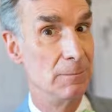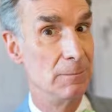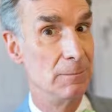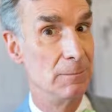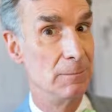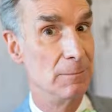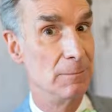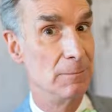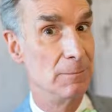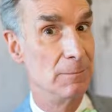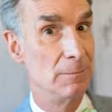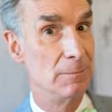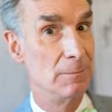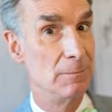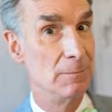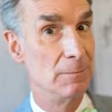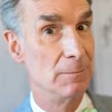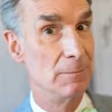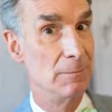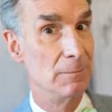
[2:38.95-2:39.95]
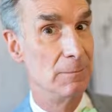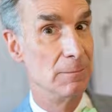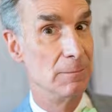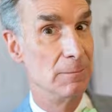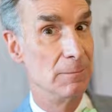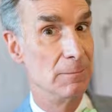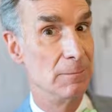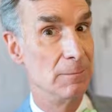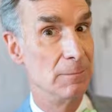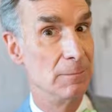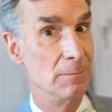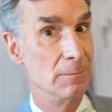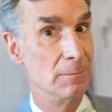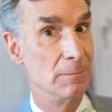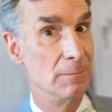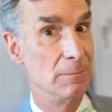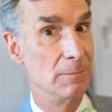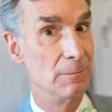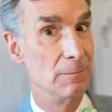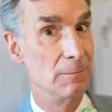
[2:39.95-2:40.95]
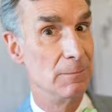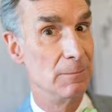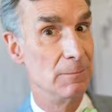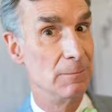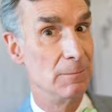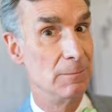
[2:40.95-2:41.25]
(silence)